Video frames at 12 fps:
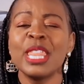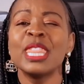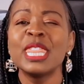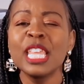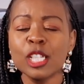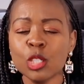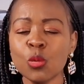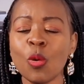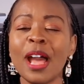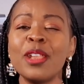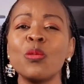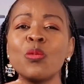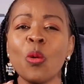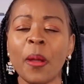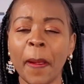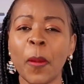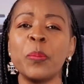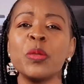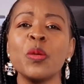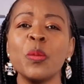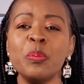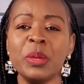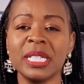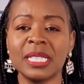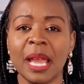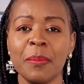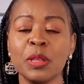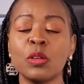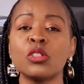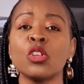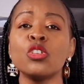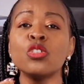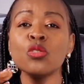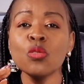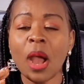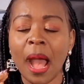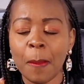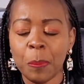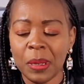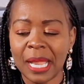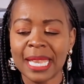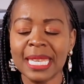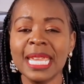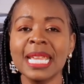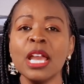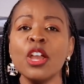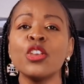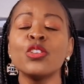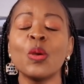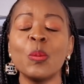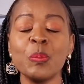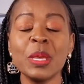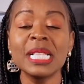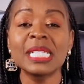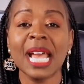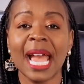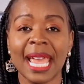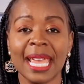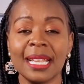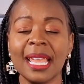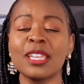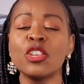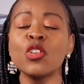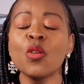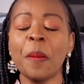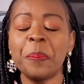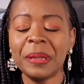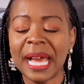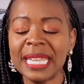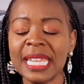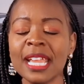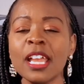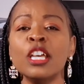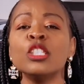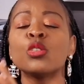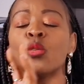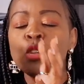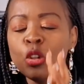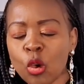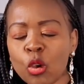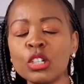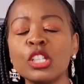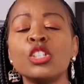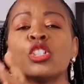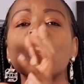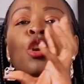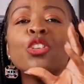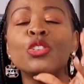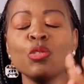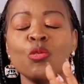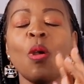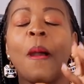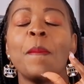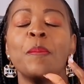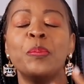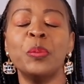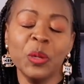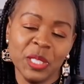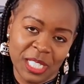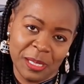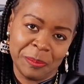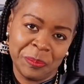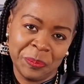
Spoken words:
This one will help you big time, because you are planning your meals ahead, like you are planning to nourish your body.